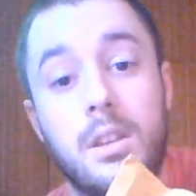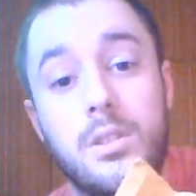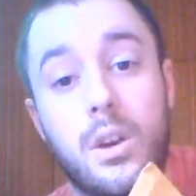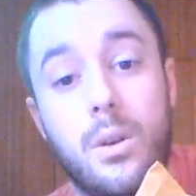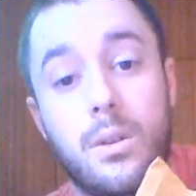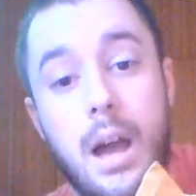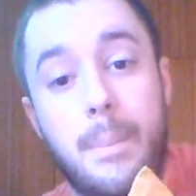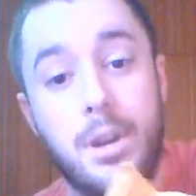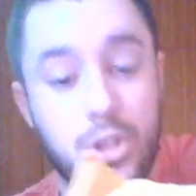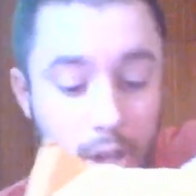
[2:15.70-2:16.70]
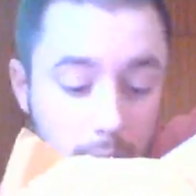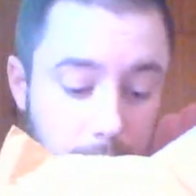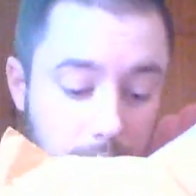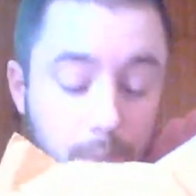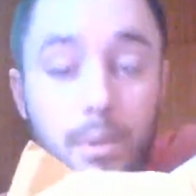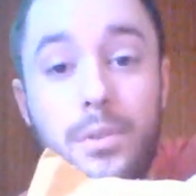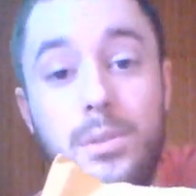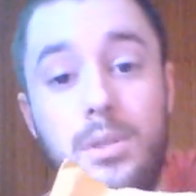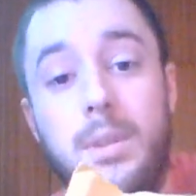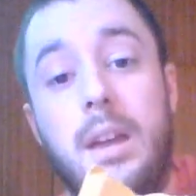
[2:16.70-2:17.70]
So I'm going to shut up now and review
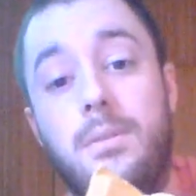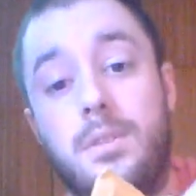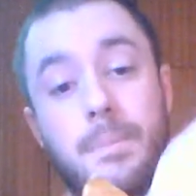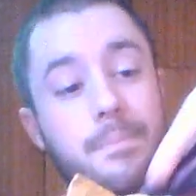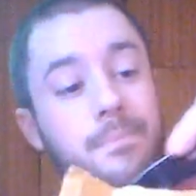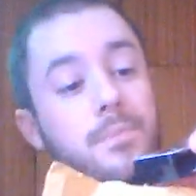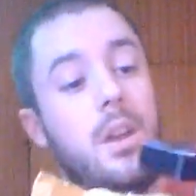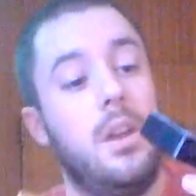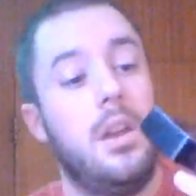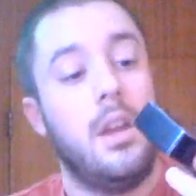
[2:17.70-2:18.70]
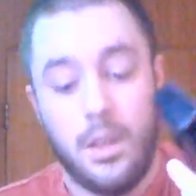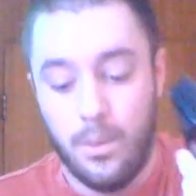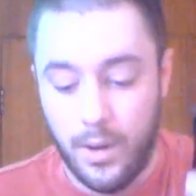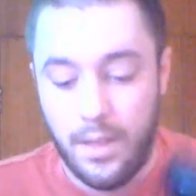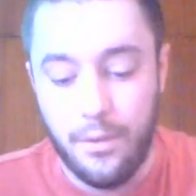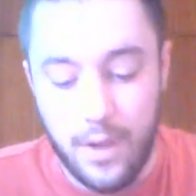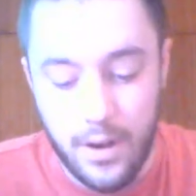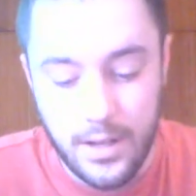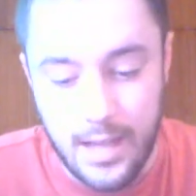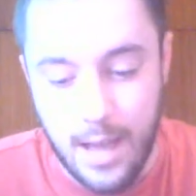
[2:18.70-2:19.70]
some knives. One on the
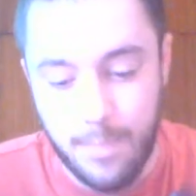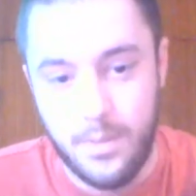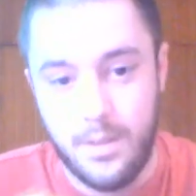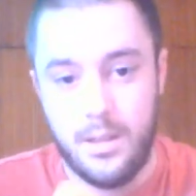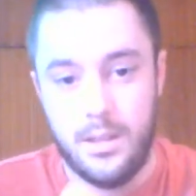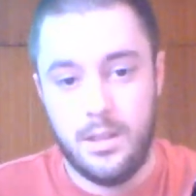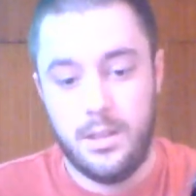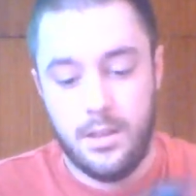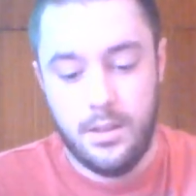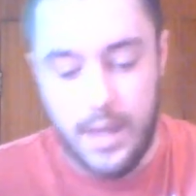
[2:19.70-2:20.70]
very top that